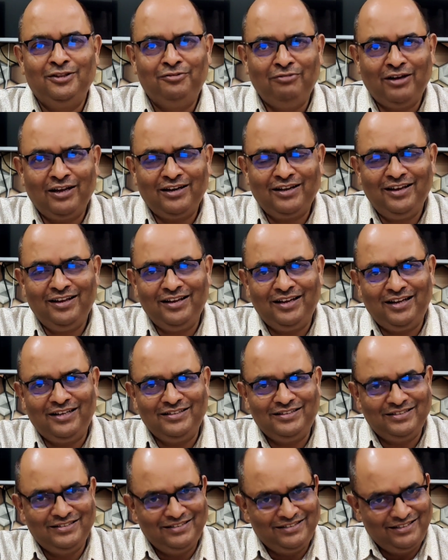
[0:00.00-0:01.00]

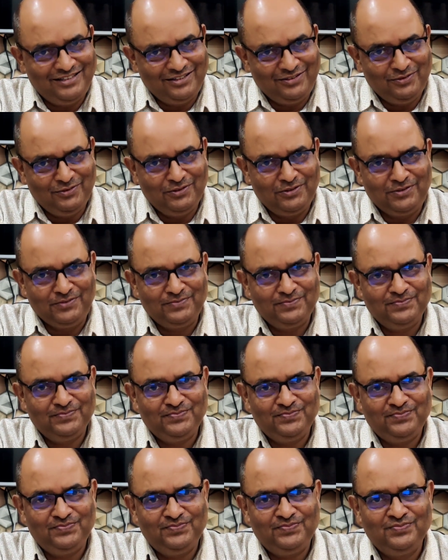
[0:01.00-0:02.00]
Dwarkanath Tagore.
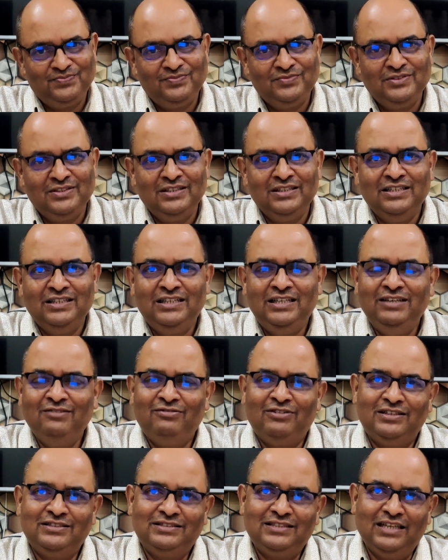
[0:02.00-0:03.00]
He
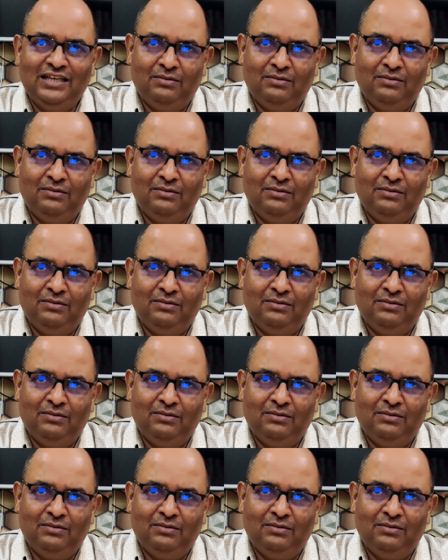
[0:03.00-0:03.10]
was